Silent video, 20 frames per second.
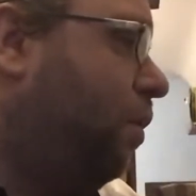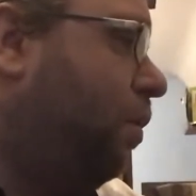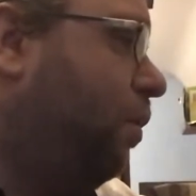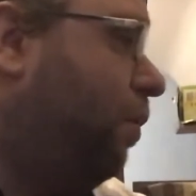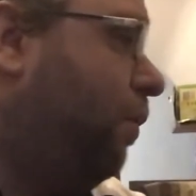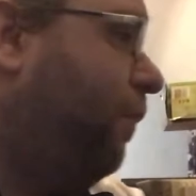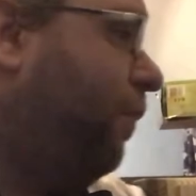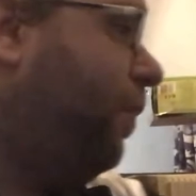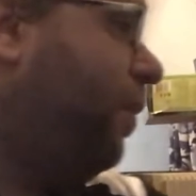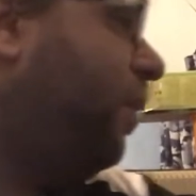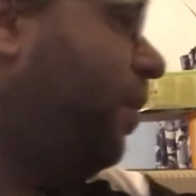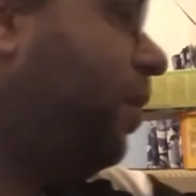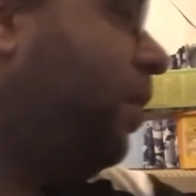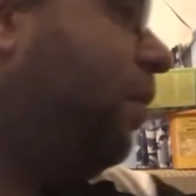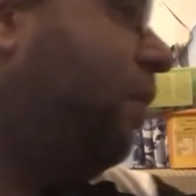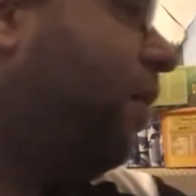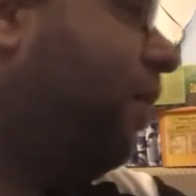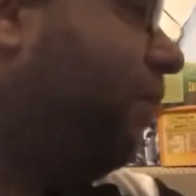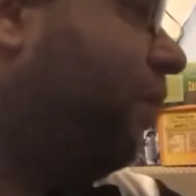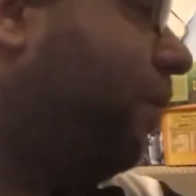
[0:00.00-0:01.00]
Other than that, you
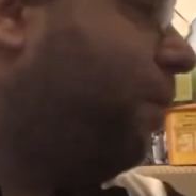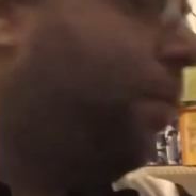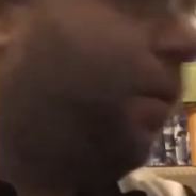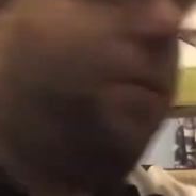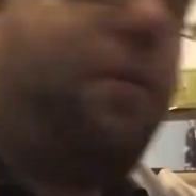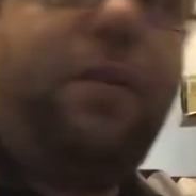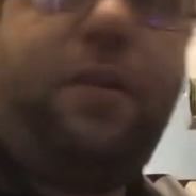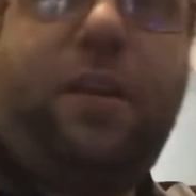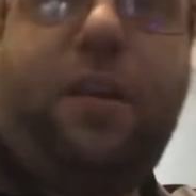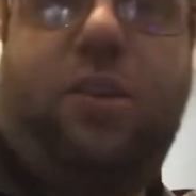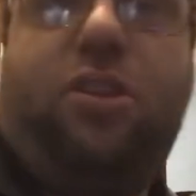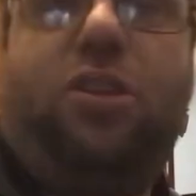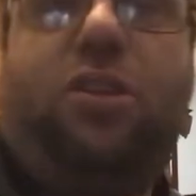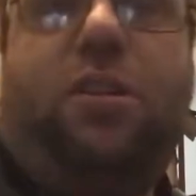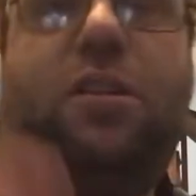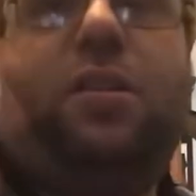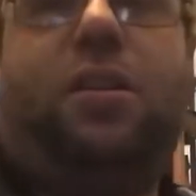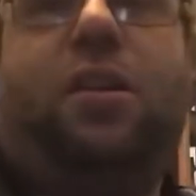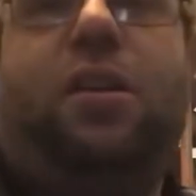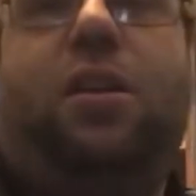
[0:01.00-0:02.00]
have component actions,